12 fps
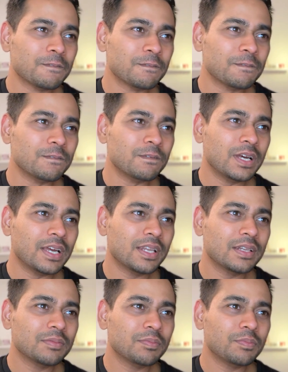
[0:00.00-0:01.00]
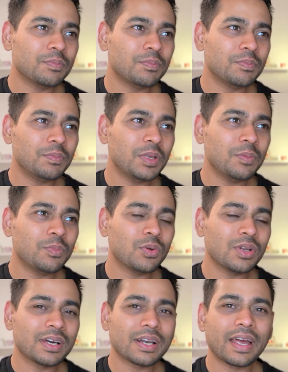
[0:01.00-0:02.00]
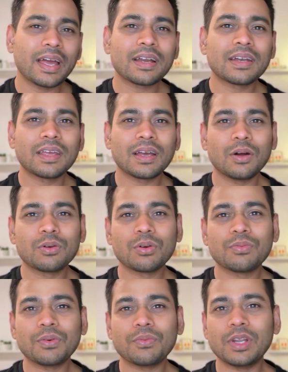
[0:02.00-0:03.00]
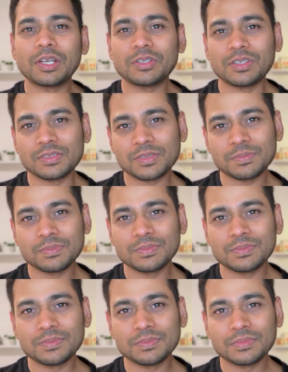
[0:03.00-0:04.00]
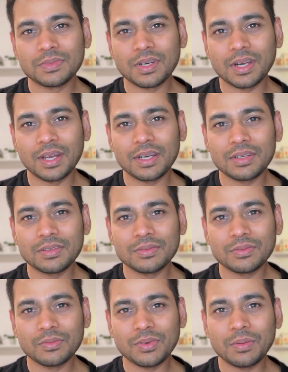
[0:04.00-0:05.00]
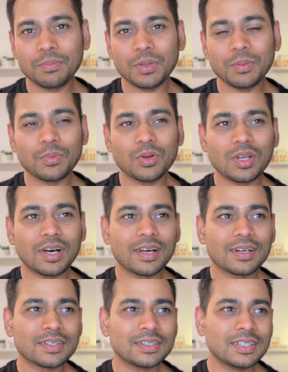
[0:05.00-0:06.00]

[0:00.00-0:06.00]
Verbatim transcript: when people are acting out of afflictions right when people are